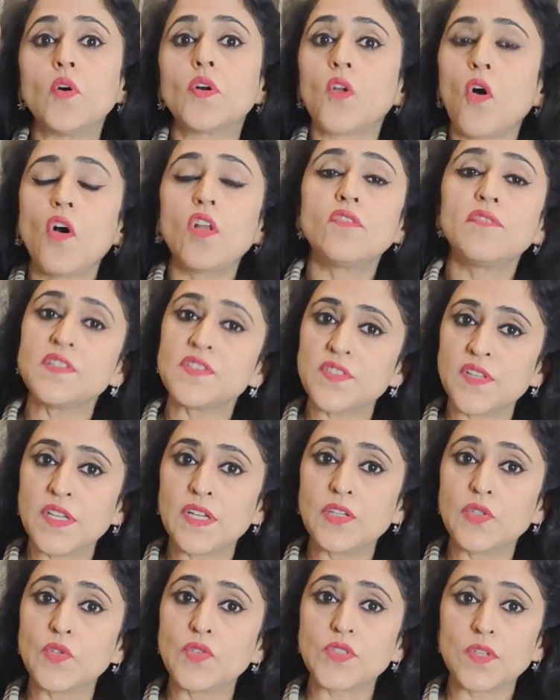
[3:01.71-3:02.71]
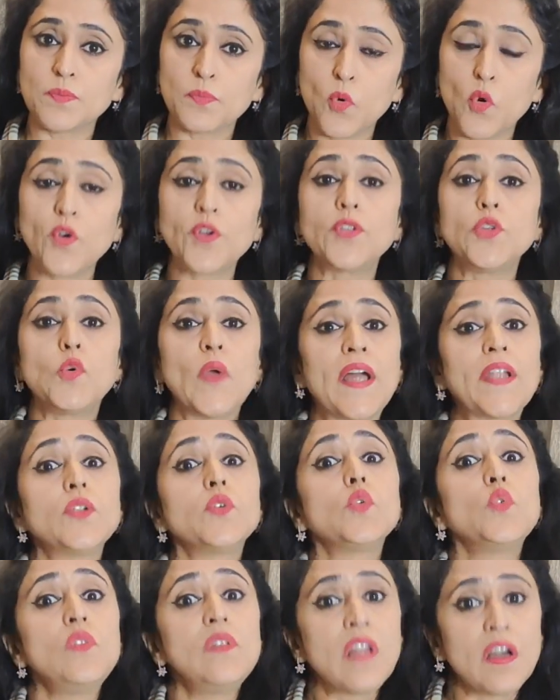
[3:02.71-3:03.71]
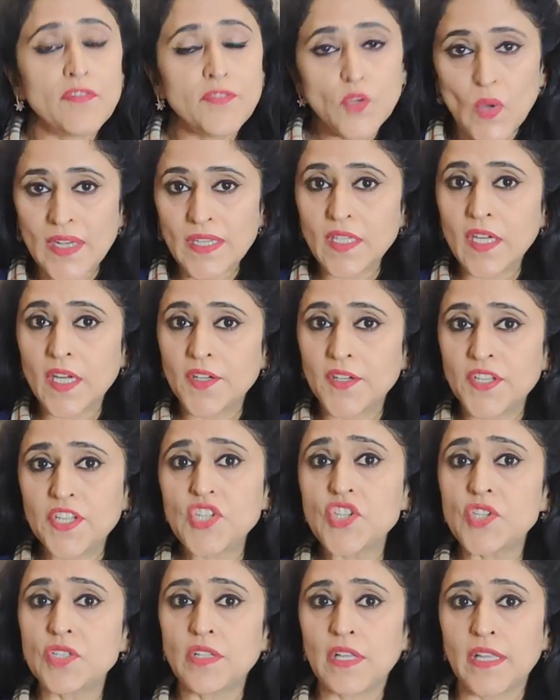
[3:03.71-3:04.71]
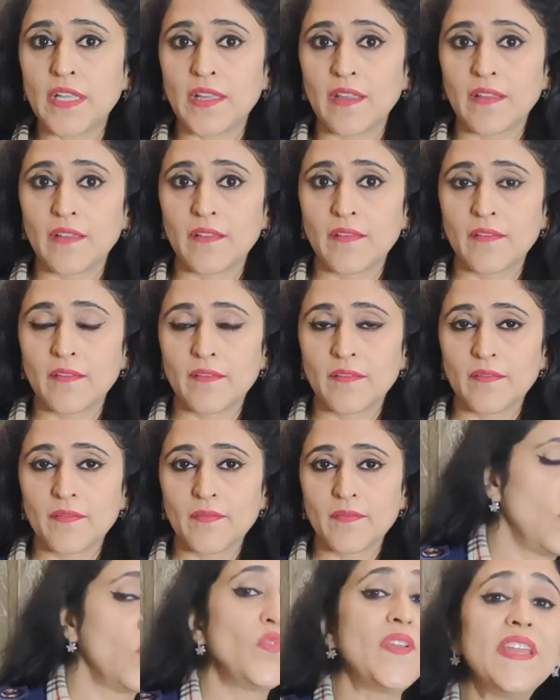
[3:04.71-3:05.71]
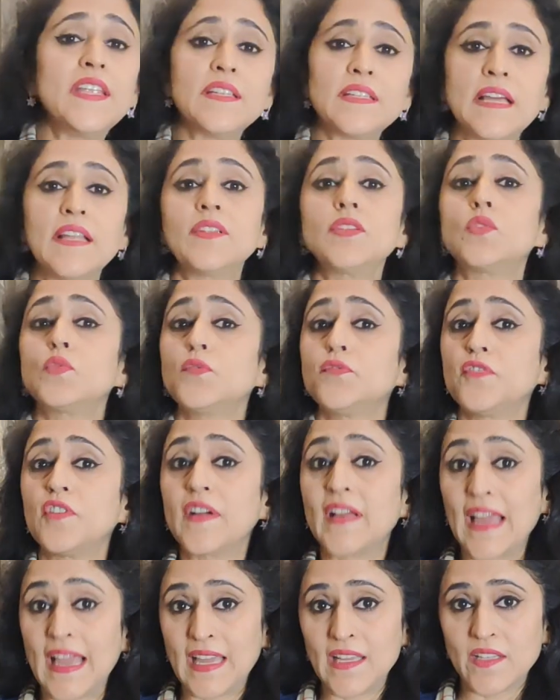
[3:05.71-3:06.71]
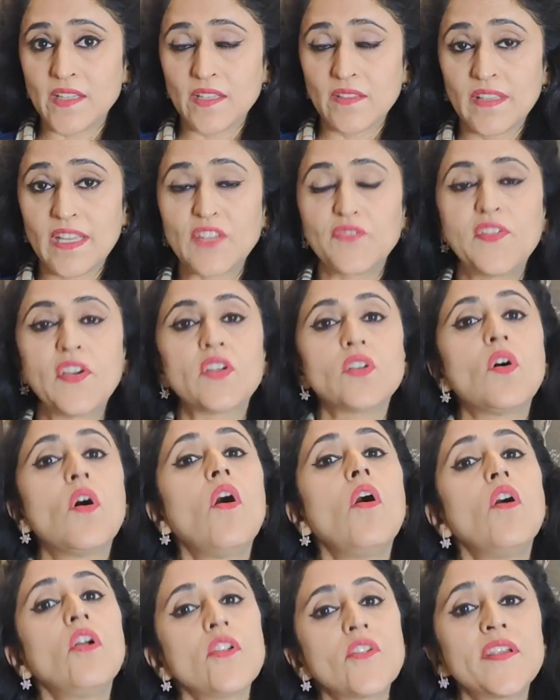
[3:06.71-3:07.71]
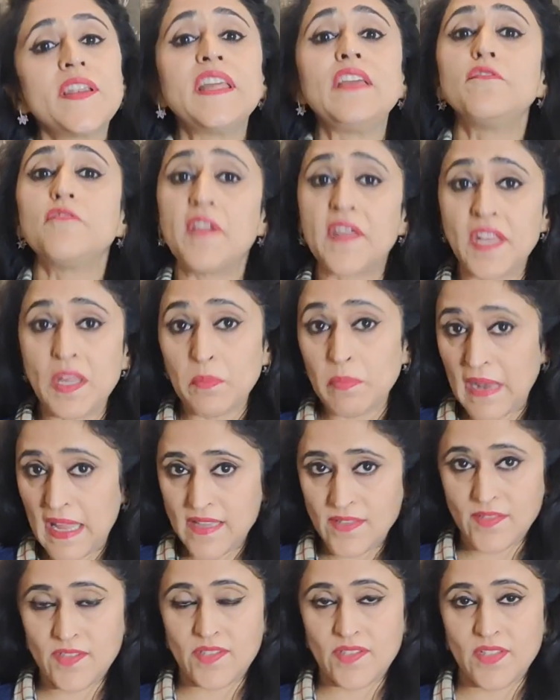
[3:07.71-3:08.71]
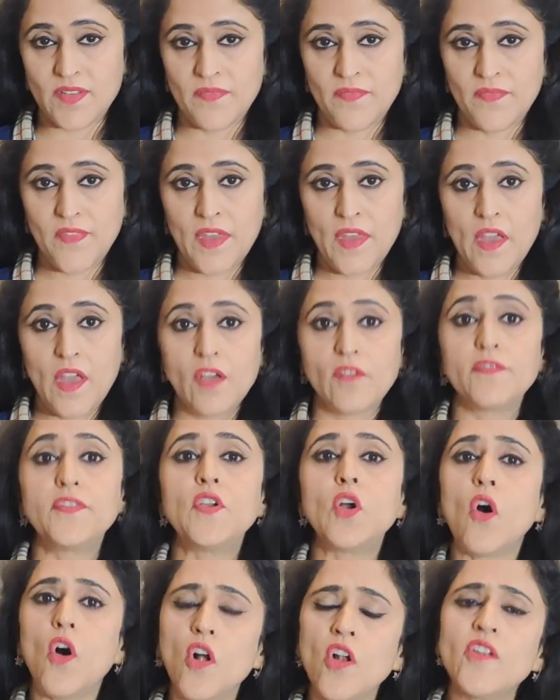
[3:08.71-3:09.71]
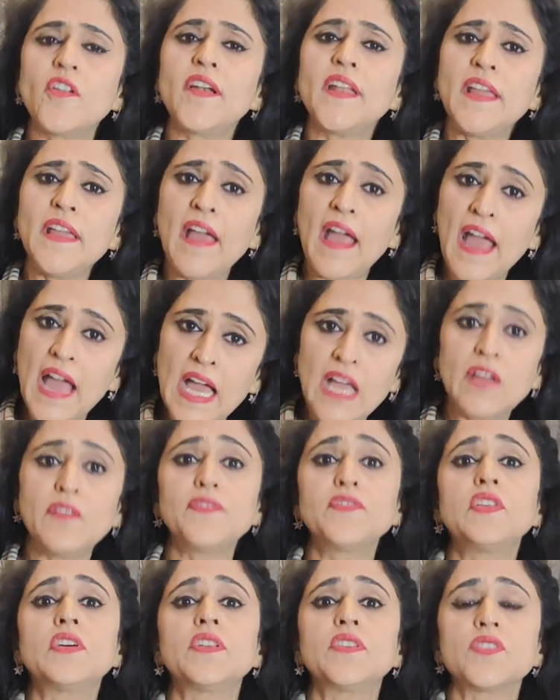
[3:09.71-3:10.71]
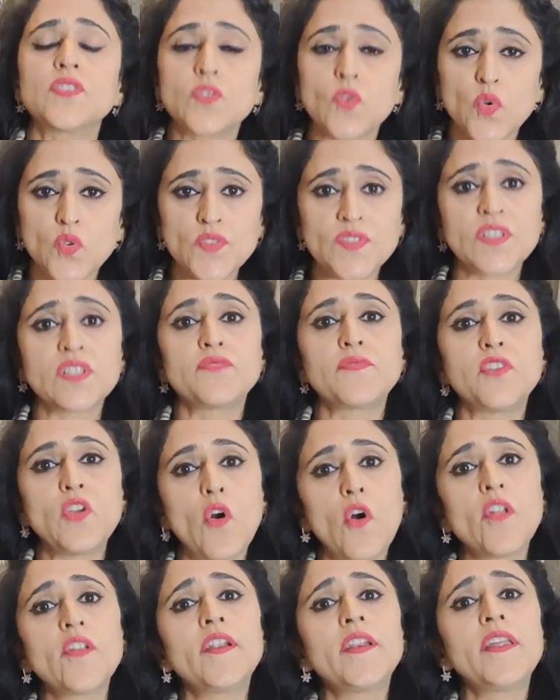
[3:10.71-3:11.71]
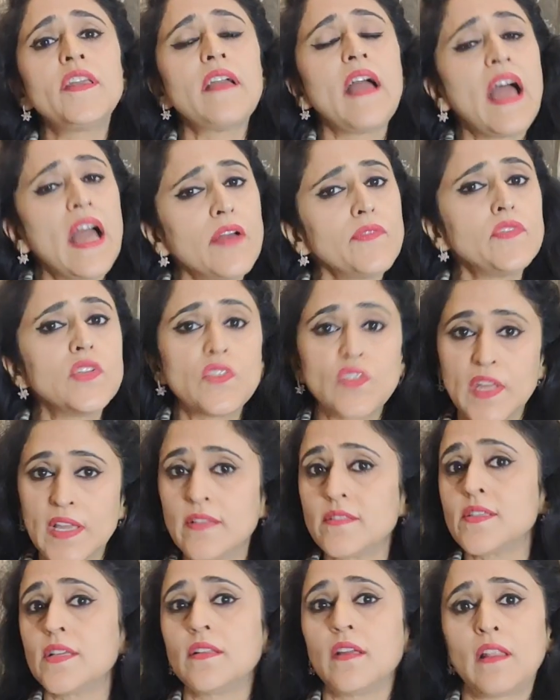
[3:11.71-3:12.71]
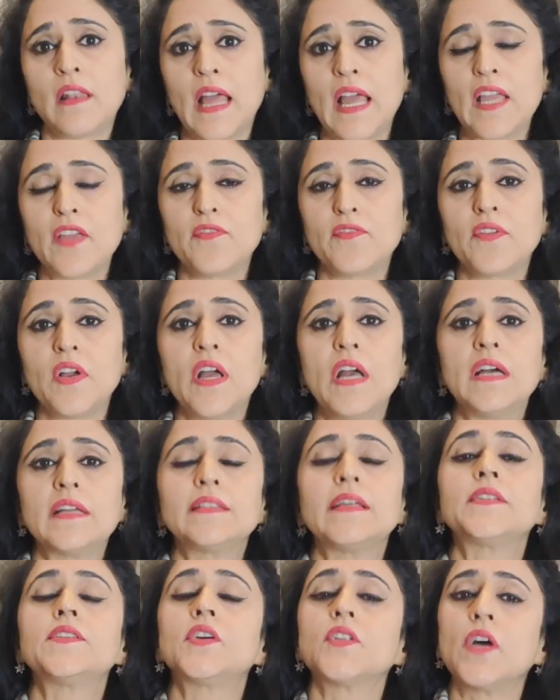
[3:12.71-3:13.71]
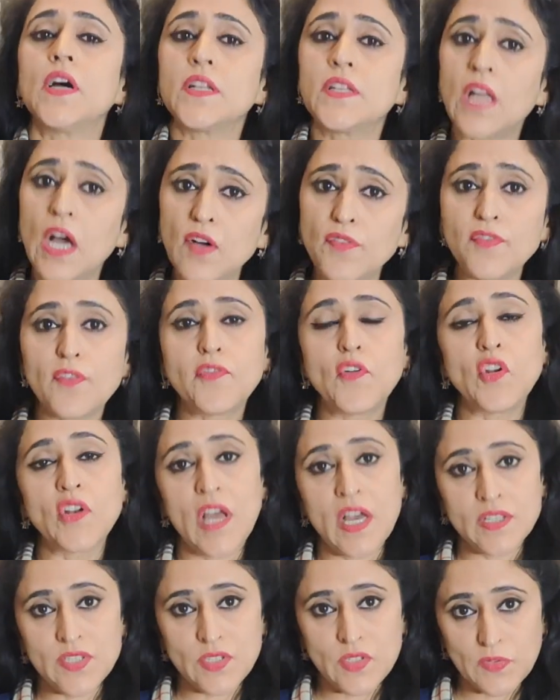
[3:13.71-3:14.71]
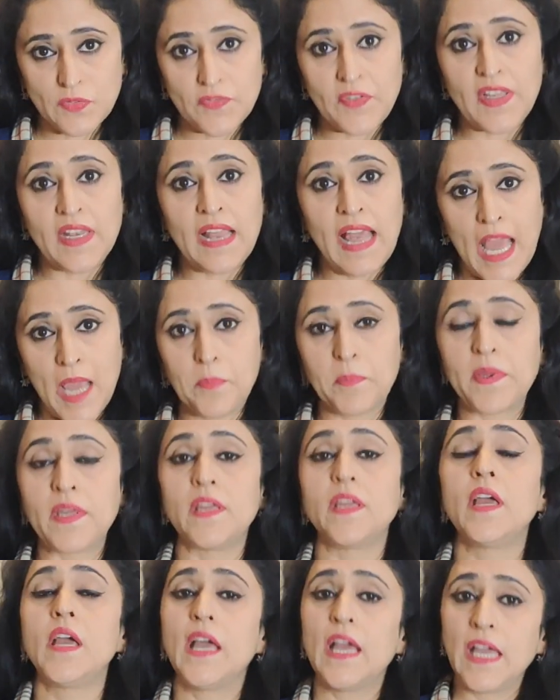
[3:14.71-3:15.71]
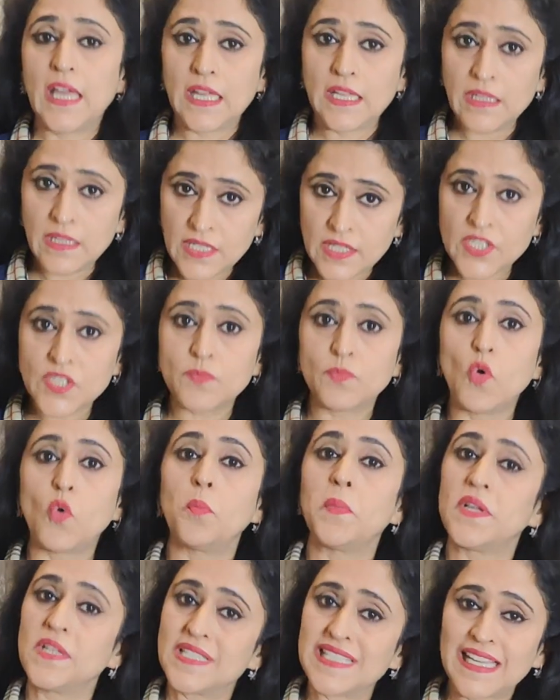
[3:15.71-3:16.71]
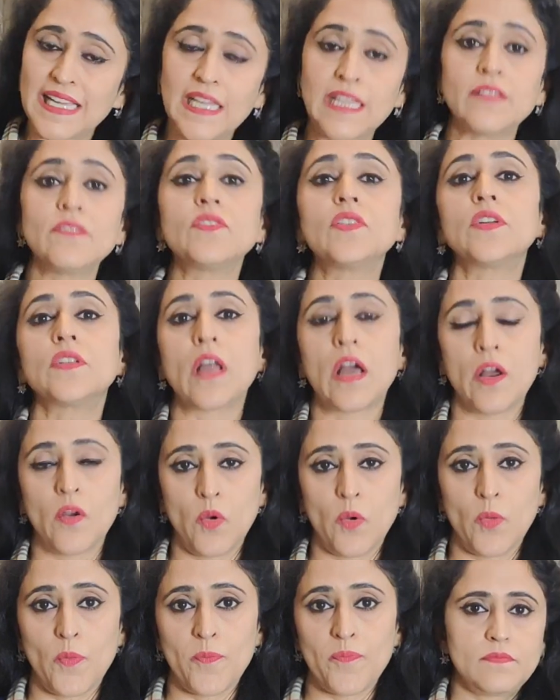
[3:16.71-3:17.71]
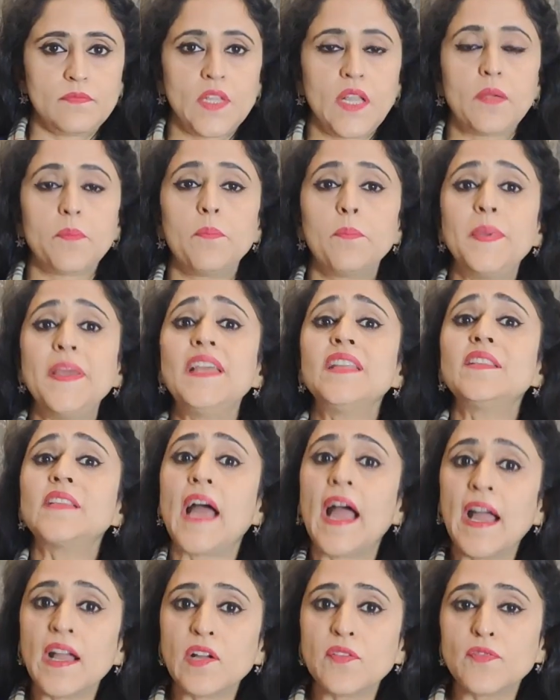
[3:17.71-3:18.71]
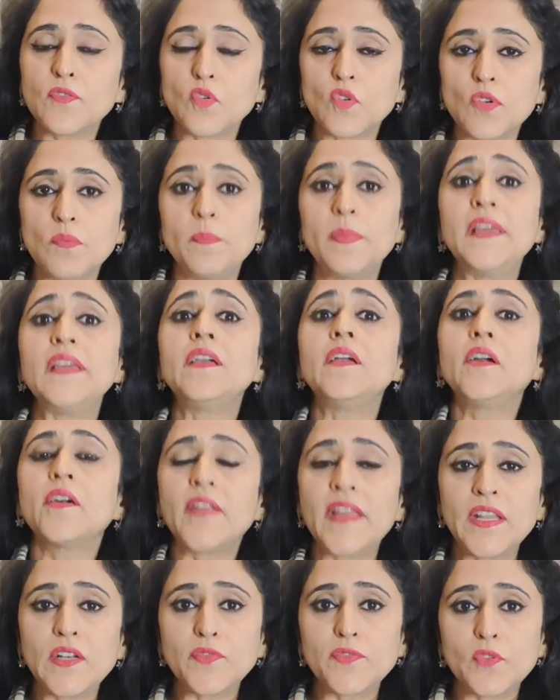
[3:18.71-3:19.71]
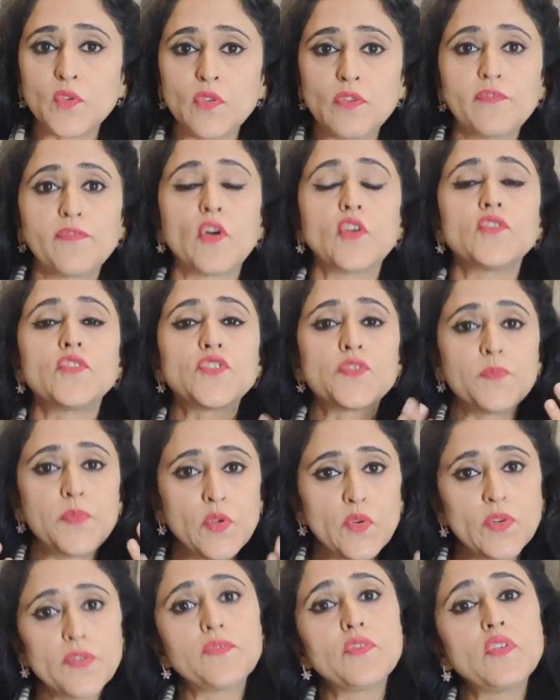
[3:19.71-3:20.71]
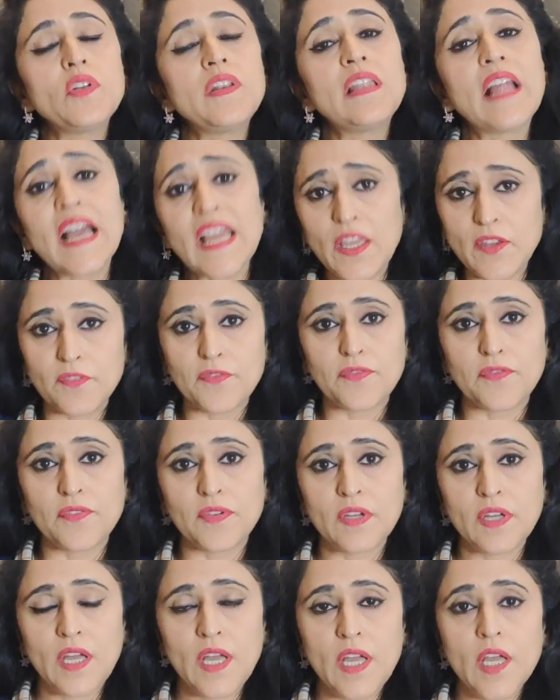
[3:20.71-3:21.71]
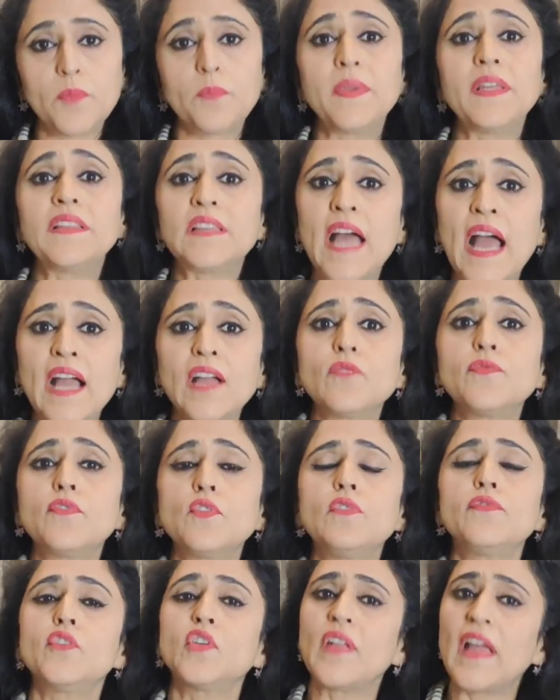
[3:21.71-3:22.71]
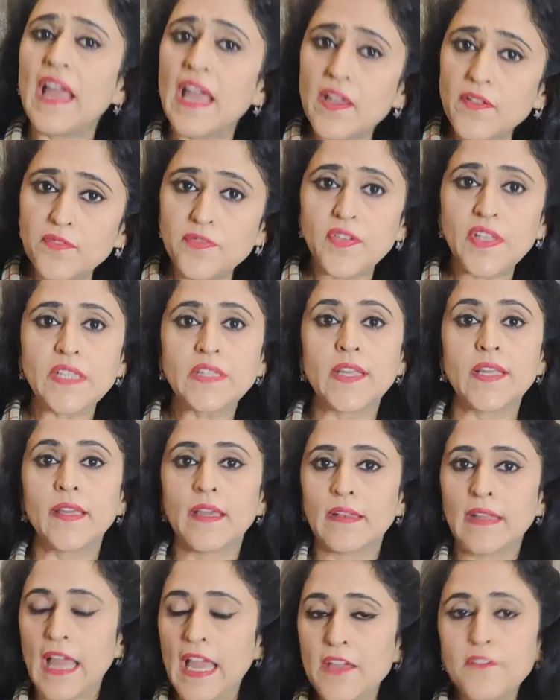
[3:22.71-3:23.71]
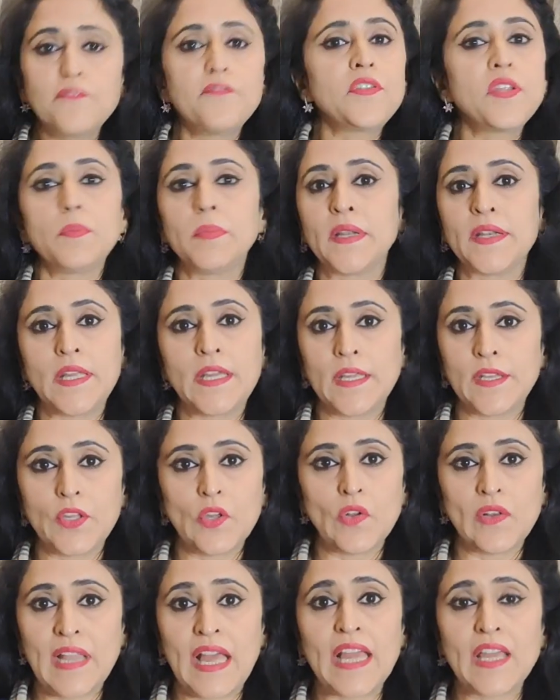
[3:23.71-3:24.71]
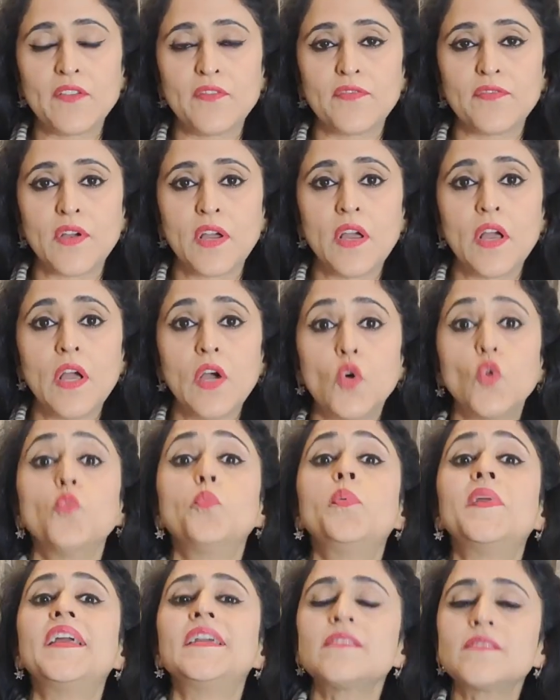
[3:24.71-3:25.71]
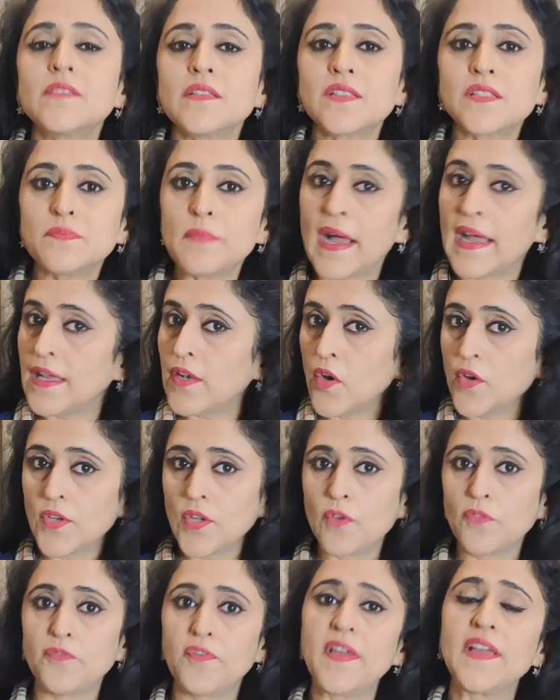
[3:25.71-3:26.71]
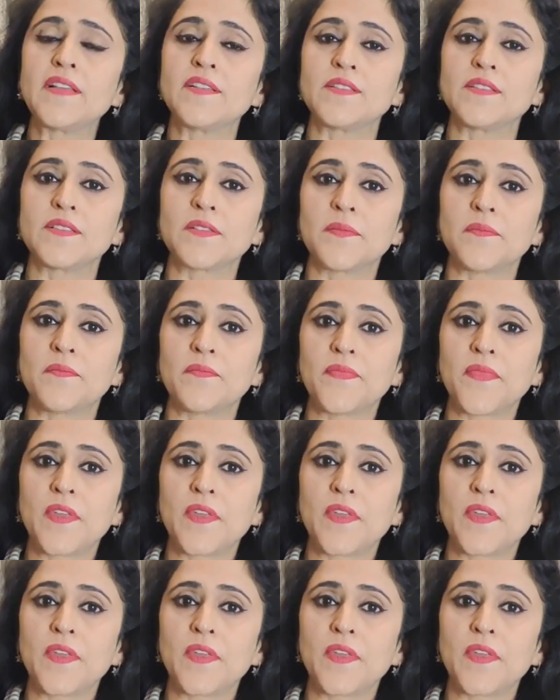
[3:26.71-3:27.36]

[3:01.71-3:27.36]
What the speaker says: who are always there to support you and who love you unconditionally? We tend to forget that we are already very blessed. We already have the resources, we already have the things in our life that are enough for us to feel happy in this moment, in the now. Be thankful, be grateful for this beautiful life. Be thankful for everything and everybody in your life who brings a smile on your face.